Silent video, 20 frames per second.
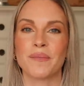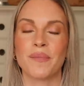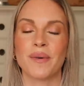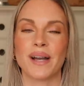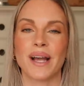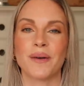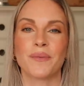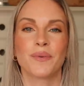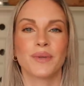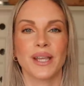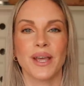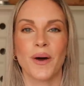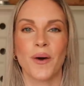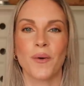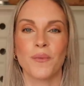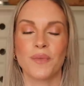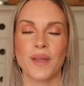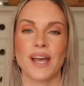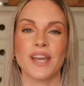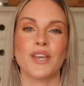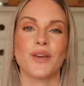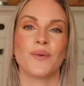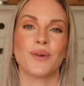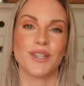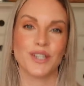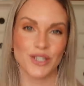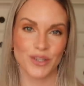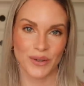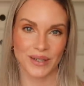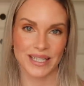but I really hope that you
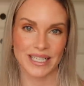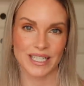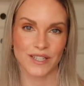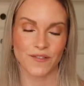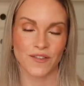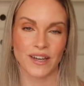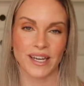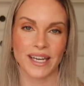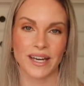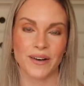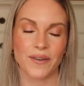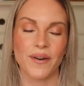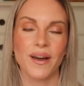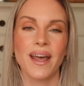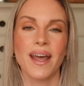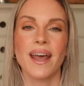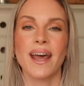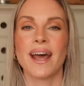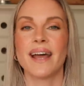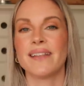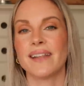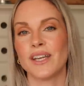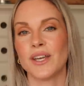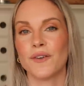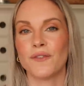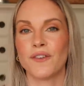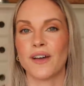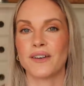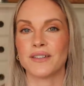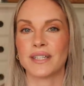enjoyed this video and that you
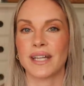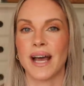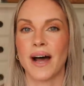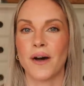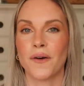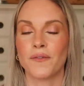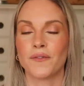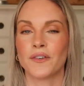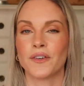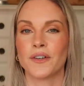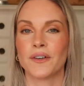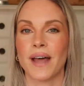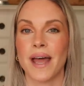found it helpful.